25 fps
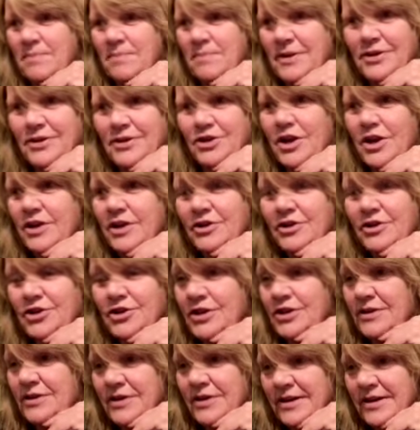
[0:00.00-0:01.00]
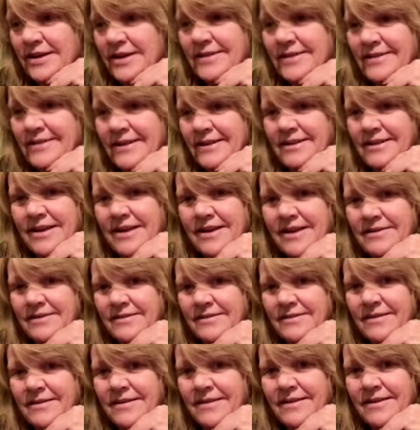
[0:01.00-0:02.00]
but she thought I said
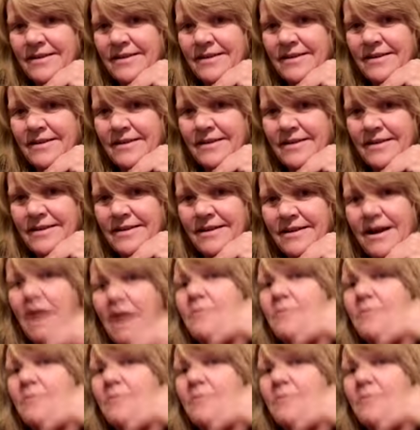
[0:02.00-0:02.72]
yes. I